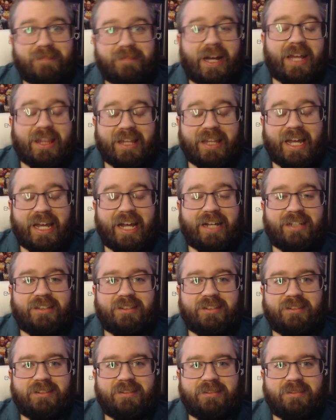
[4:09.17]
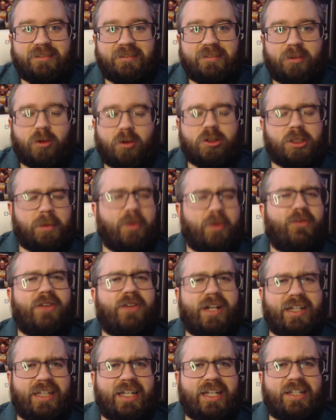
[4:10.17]
I think. Or some of
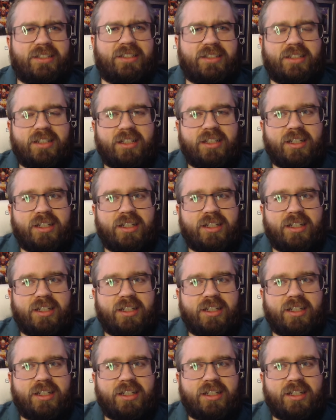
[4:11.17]
it, at least.